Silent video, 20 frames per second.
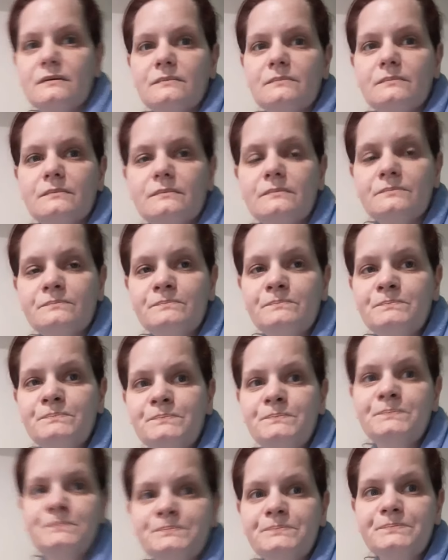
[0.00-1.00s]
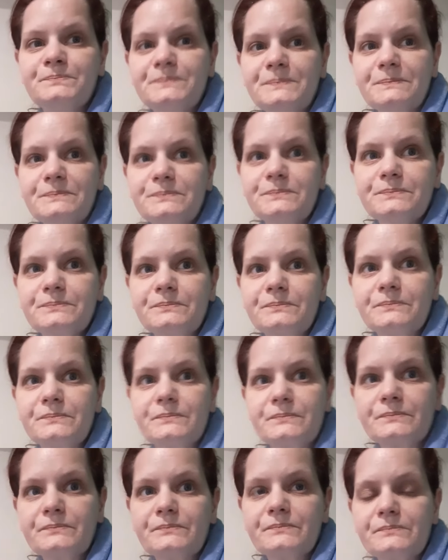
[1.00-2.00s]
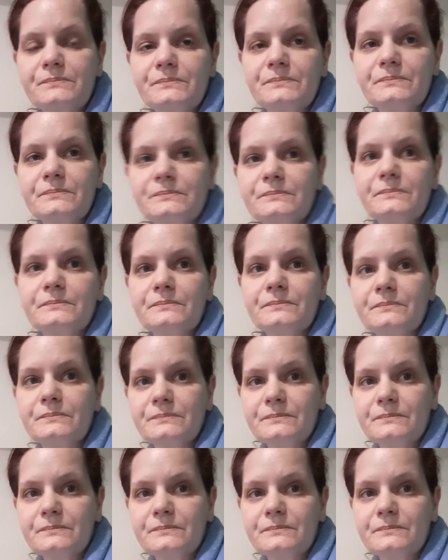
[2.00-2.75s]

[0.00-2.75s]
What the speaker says: No one is speaking in this clip.